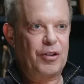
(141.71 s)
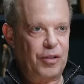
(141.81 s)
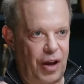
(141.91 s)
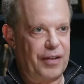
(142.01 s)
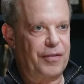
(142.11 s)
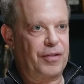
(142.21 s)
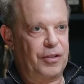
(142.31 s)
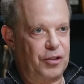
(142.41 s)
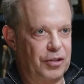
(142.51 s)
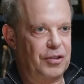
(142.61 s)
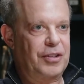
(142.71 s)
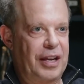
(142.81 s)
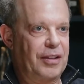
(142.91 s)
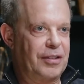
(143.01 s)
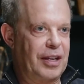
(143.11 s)
your life should
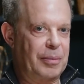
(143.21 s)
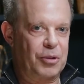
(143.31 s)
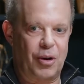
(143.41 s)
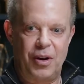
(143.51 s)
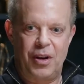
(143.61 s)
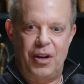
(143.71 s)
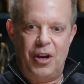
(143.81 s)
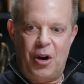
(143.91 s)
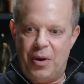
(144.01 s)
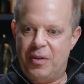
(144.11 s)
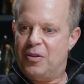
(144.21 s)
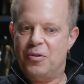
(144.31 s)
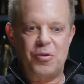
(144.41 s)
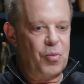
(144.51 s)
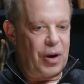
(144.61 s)
stay the same. So we
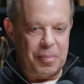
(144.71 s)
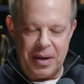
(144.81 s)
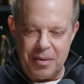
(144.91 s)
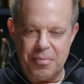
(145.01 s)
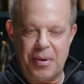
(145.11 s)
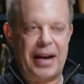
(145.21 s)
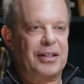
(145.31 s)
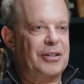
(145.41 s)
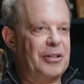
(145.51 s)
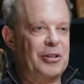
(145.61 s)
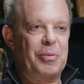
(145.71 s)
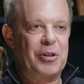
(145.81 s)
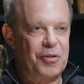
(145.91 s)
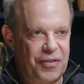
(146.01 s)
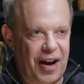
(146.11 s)
do one minute practices, we
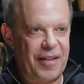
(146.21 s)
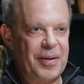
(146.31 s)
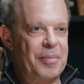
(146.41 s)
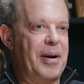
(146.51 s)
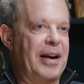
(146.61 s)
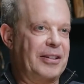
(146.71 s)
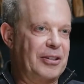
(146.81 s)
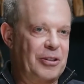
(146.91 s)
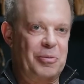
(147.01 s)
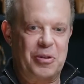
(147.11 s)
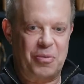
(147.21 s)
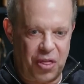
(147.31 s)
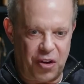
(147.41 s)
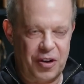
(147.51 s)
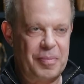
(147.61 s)
do five minute practices, we do
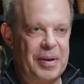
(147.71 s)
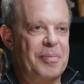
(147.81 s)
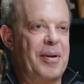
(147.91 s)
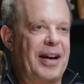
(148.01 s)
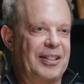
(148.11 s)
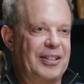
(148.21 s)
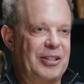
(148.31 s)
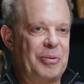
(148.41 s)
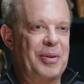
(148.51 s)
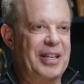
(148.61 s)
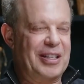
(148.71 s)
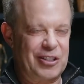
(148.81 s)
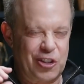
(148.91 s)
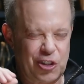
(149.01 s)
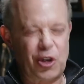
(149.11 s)
30 minute practices. We want to
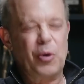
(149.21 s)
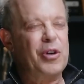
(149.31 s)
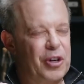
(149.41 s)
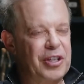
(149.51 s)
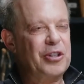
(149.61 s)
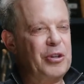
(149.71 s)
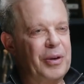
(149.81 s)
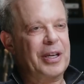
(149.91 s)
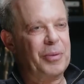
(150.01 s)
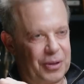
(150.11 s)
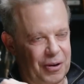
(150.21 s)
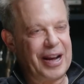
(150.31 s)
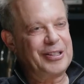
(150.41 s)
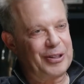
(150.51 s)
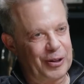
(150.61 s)
get so good at doing it with our
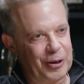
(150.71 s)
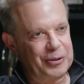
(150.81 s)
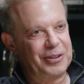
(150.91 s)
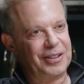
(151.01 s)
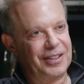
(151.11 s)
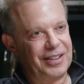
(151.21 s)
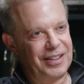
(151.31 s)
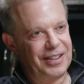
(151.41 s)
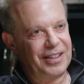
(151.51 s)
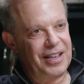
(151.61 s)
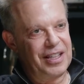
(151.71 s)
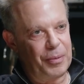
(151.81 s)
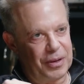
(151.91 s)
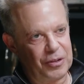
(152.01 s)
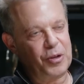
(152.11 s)
eyes closed that
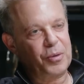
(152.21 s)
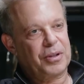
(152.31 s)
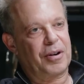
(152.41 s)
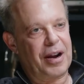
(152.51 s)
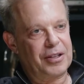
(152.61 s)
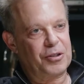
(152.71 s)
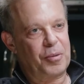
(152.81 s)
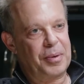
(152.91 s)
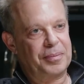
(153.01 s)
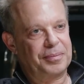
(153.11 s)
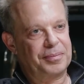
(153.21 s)
we can do it with our eyes open.